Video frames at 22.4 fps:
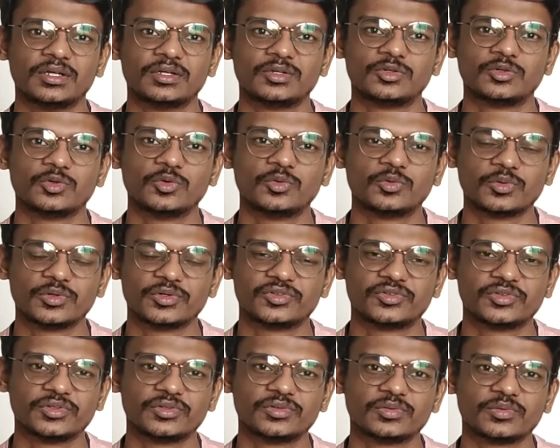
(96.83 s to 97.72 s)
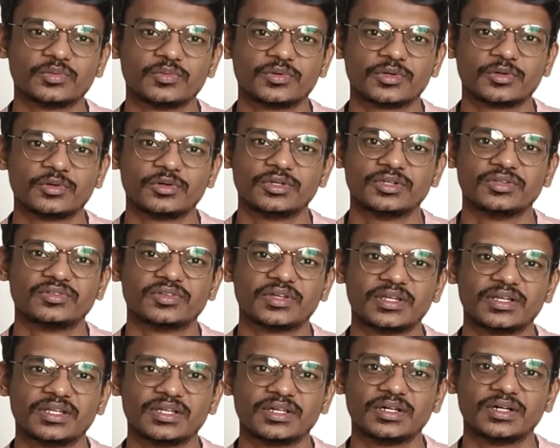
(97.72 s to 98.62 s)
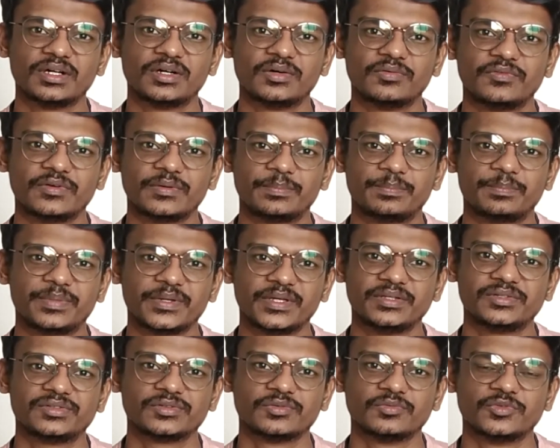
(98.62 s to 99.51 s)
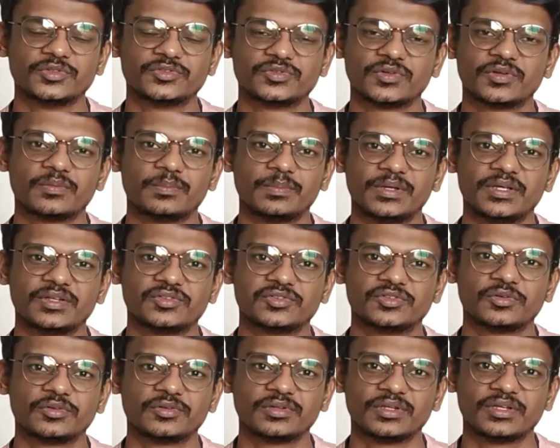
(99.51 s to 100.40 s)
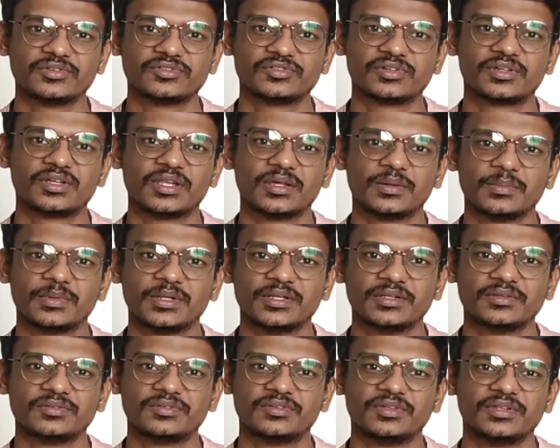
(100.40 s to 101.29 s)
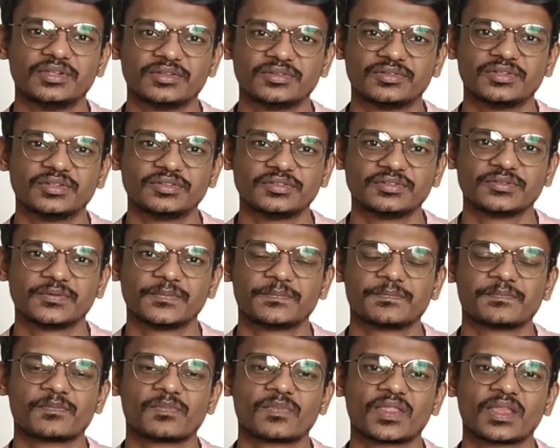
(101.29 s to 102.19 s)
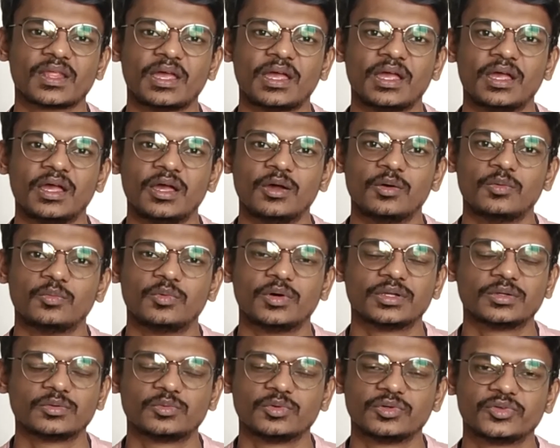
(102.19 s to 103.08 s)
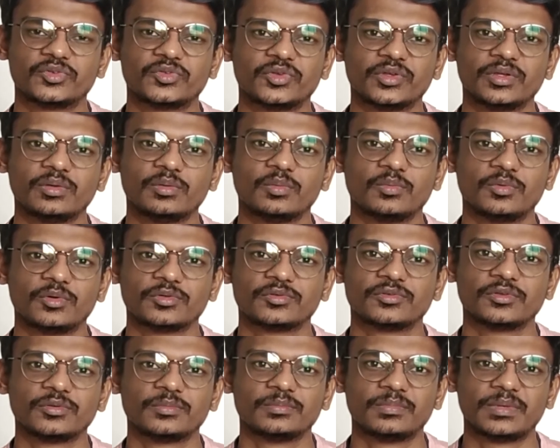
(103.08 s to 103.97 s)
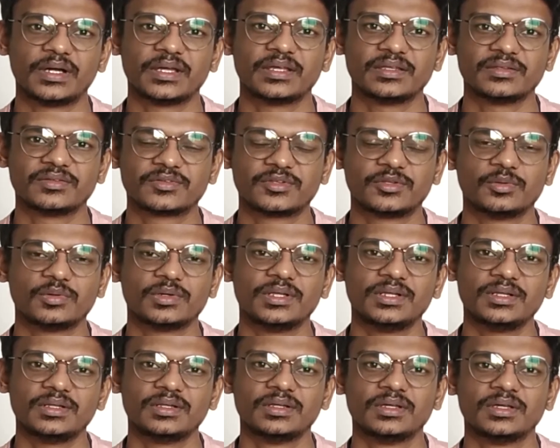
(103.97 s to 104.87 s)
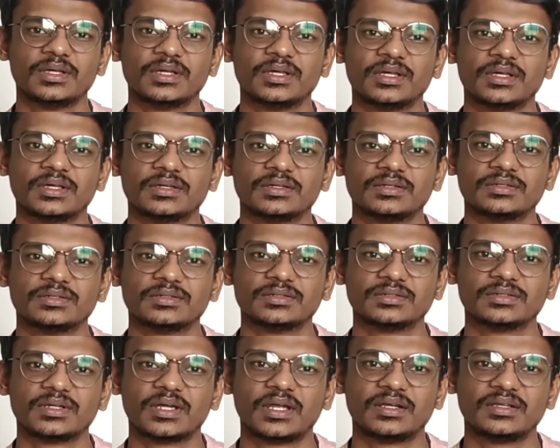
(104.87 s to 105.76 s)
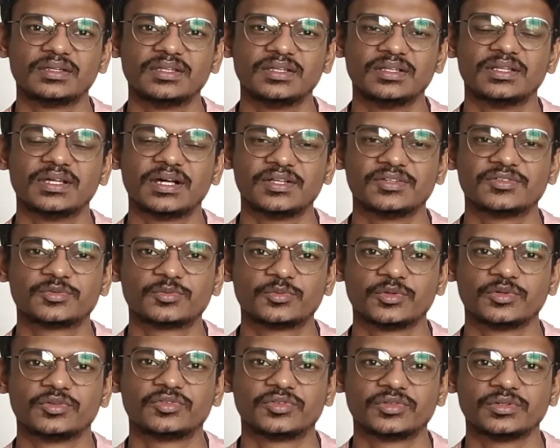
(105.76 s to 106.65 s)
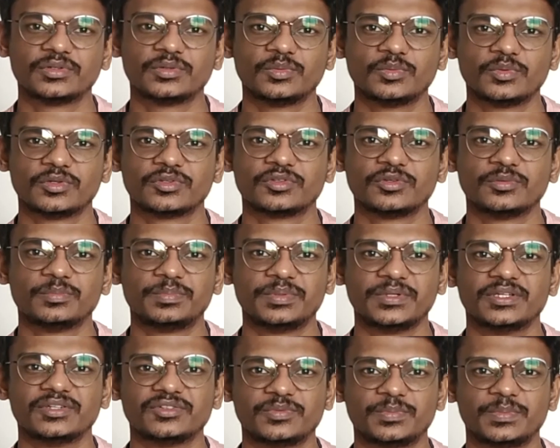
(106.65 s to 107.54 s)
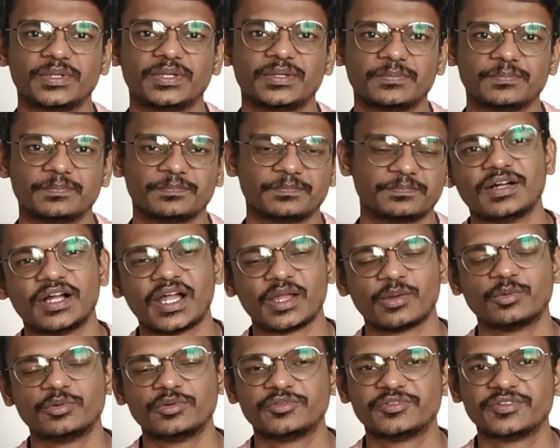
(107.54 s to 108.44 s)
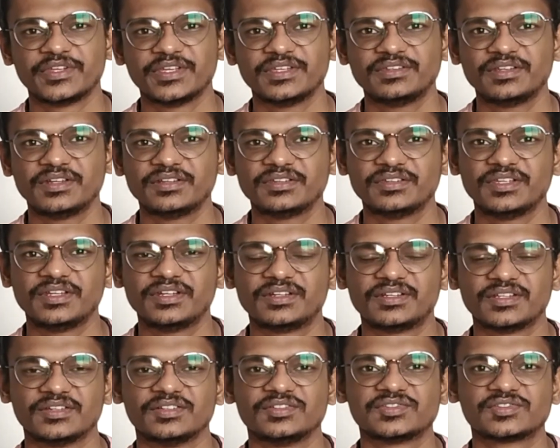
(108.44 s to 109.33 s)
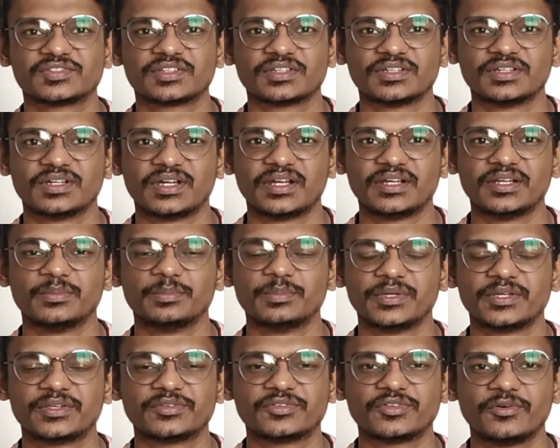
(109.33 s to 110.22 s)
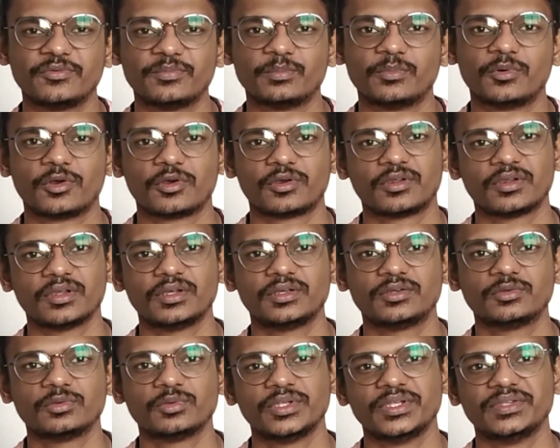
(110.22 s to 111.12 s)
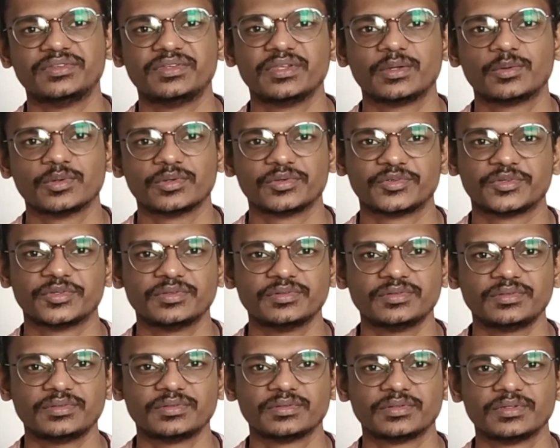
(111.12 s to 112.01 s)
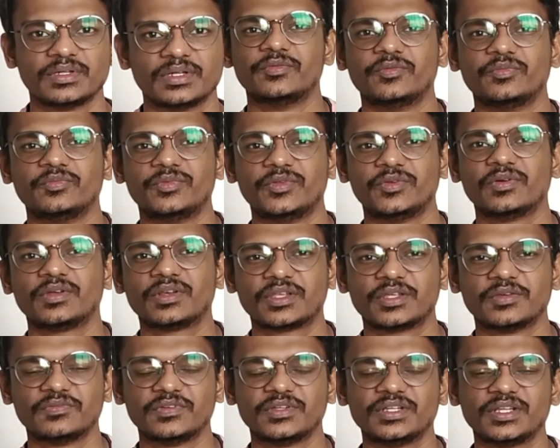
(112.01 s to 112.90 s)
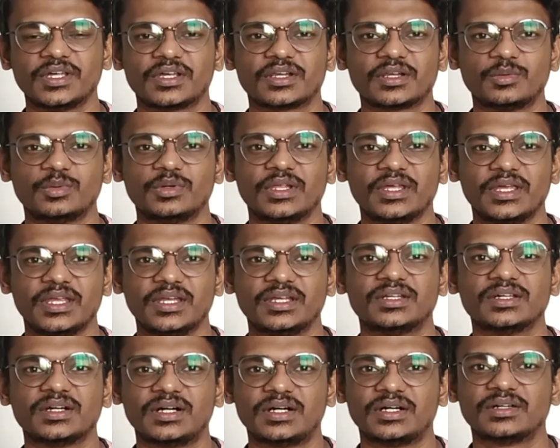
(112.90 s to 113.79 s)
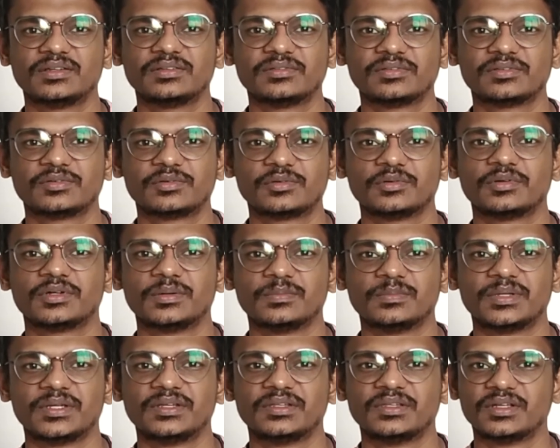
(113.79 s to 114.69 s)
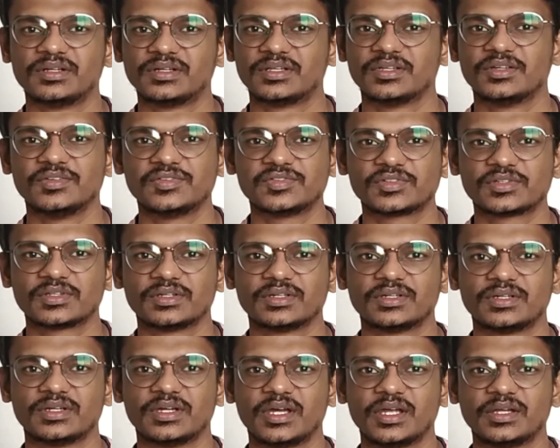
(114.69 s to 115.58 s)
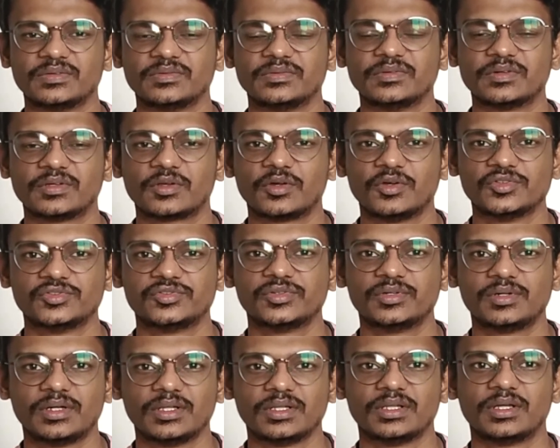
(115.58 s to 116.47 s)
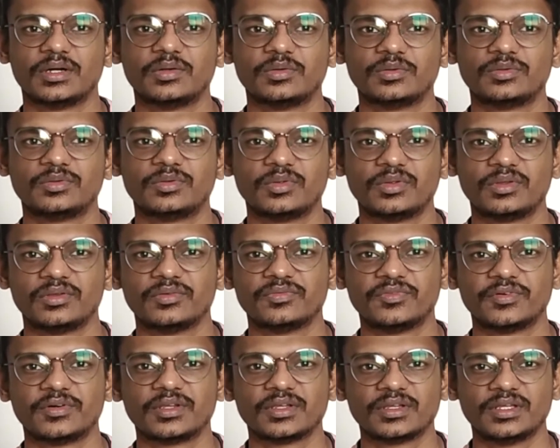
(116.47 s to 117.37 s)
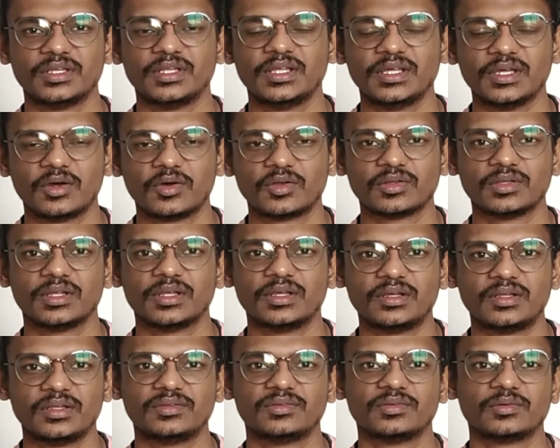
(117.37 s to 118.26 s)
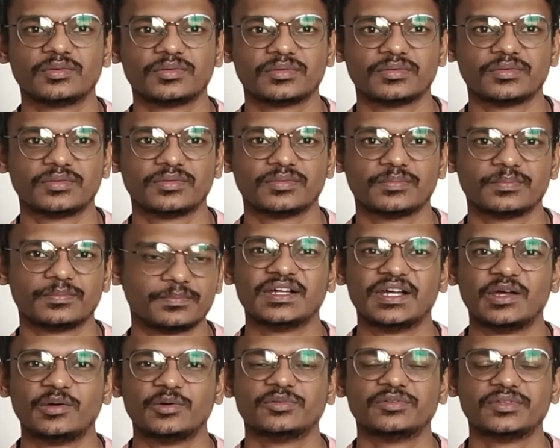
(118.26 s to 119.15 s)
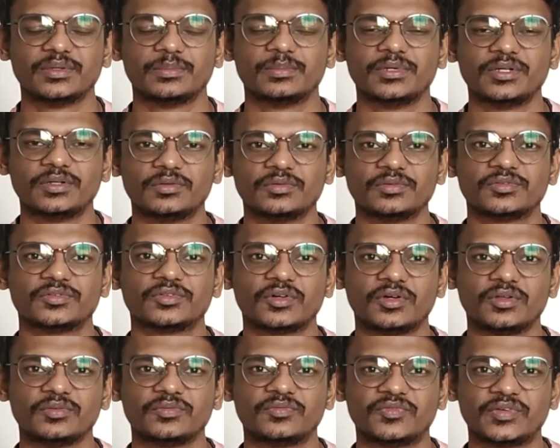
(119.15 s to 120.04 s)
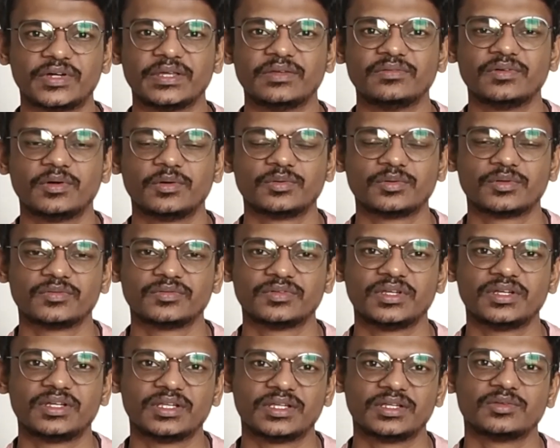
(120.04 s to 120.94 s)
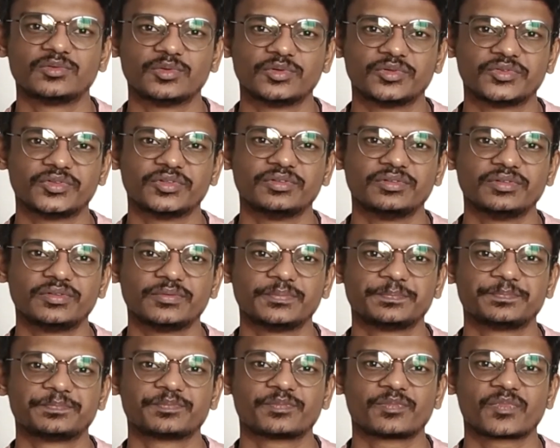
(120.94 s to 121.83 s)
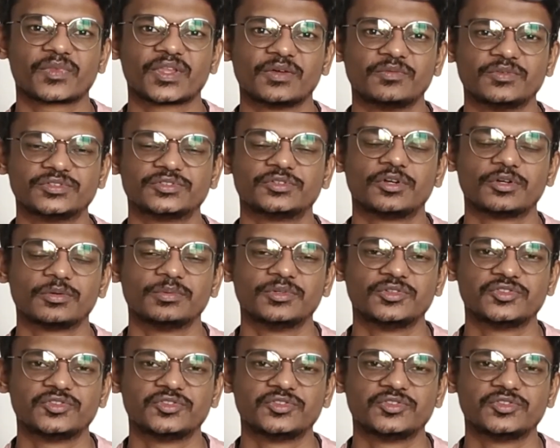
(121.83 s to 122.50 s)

2 questions were on designing a web page which were based on HTML and CSS one question was on MySQL and the last question was on PHP. I would say that the test had a mix of moderate to easy questions. We were given around 8 hours to complete the test and we were also allowed to refer any online resources. I was able to solve 5 out of the 10 questions which got me